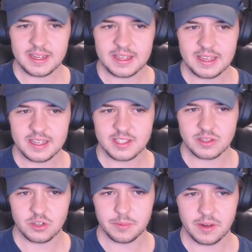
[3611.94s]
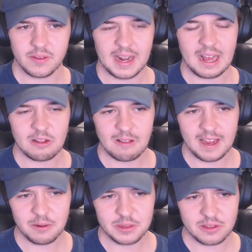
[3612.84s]
here is a little bit of an
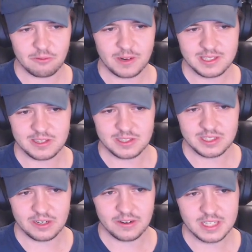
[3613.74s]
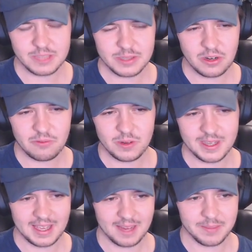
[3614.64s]
outlier with the rest of the series. We don't
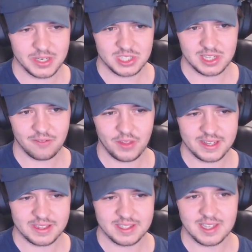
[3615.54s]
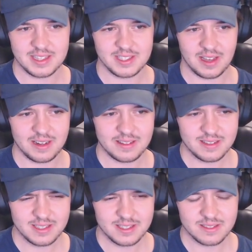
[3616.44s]
really get much stuff like this outside of
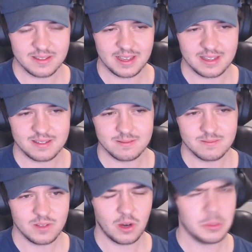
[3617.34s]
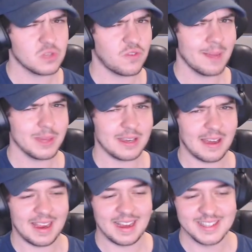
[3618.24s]
this. Like, almost Family
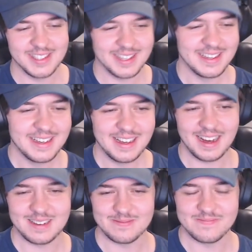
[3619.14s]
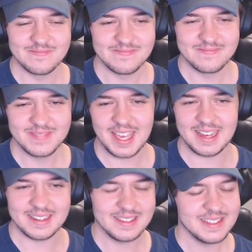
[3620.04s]
Guy-esque.
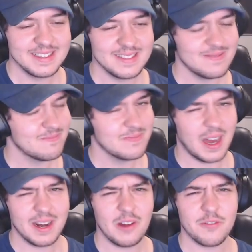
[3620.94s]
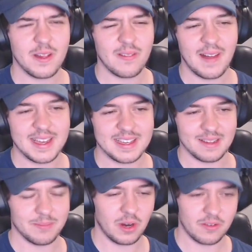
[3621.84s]
Yeah. I don't know if I like
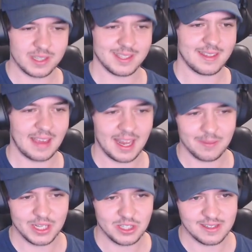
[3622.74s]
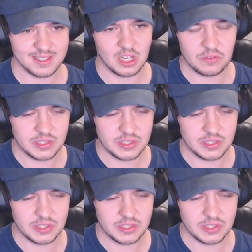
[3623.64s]
it, but obviously the animation itself is